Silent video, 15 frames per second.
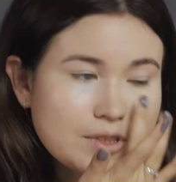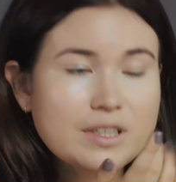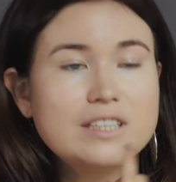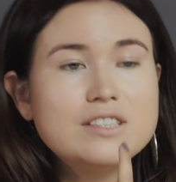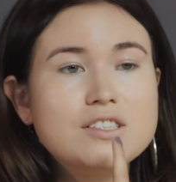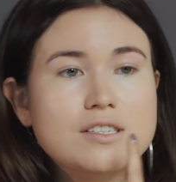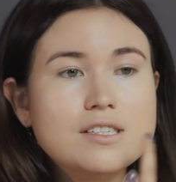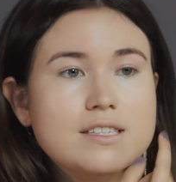You
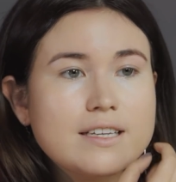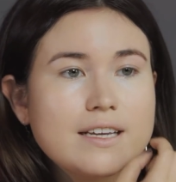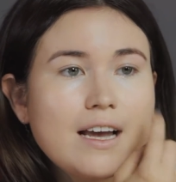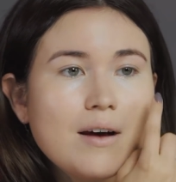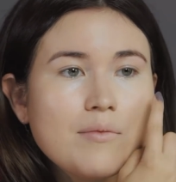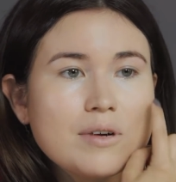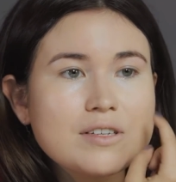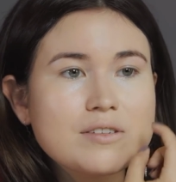can just see
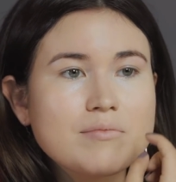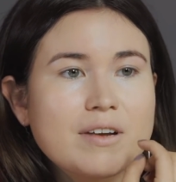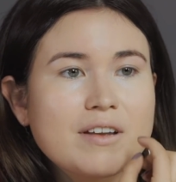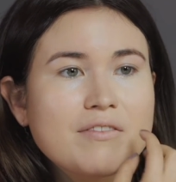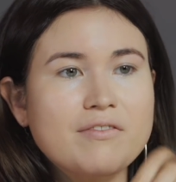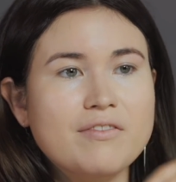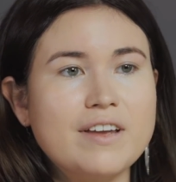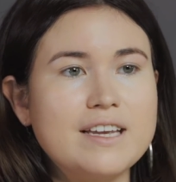how much my
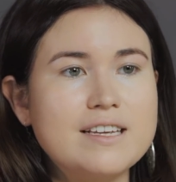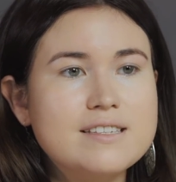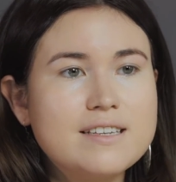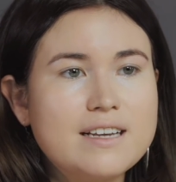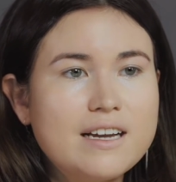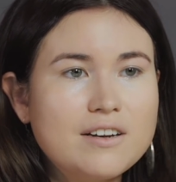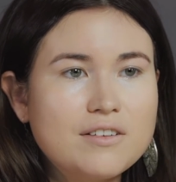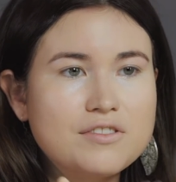face
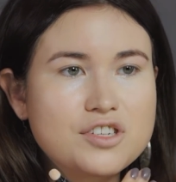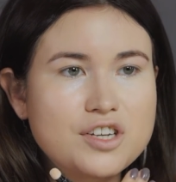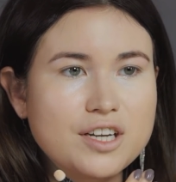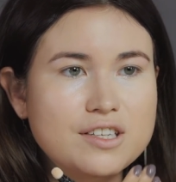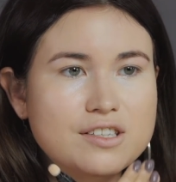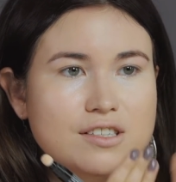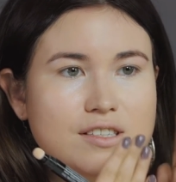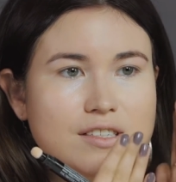kind of
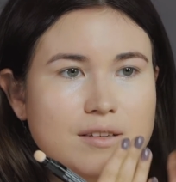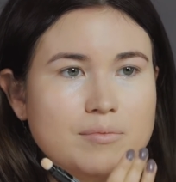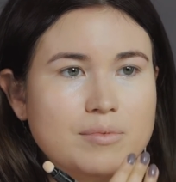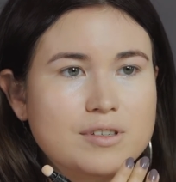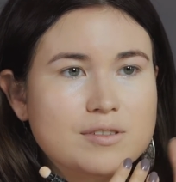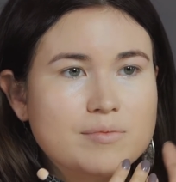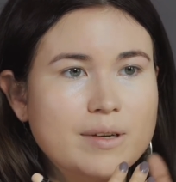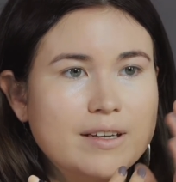changes the
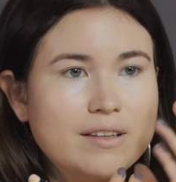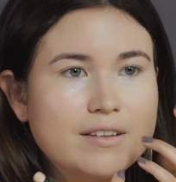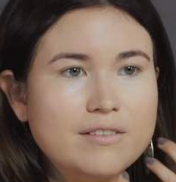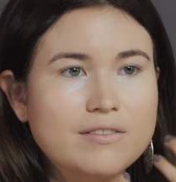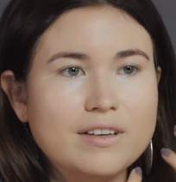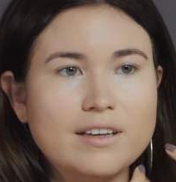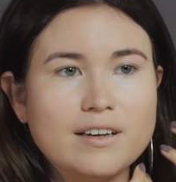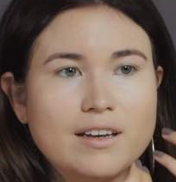
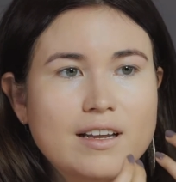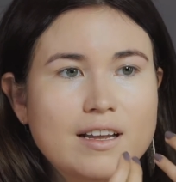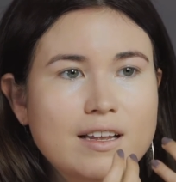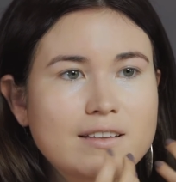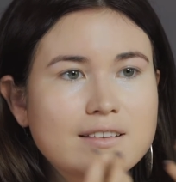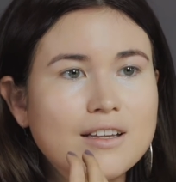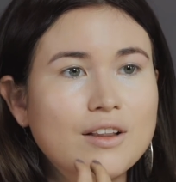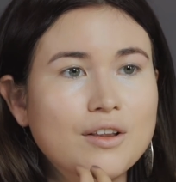perspective and
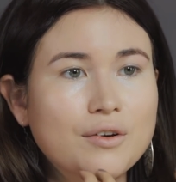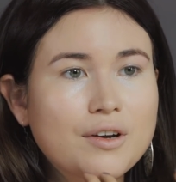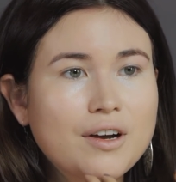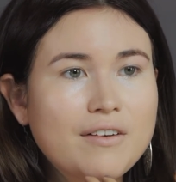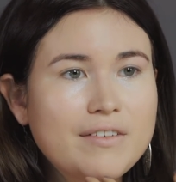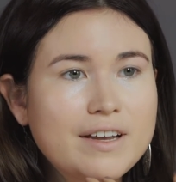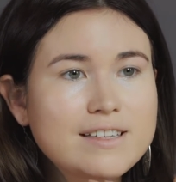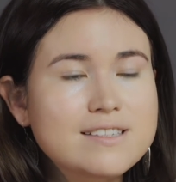the look
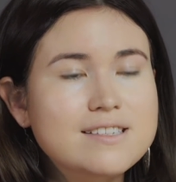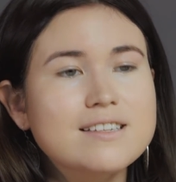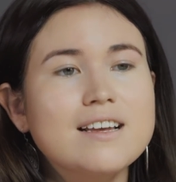of it.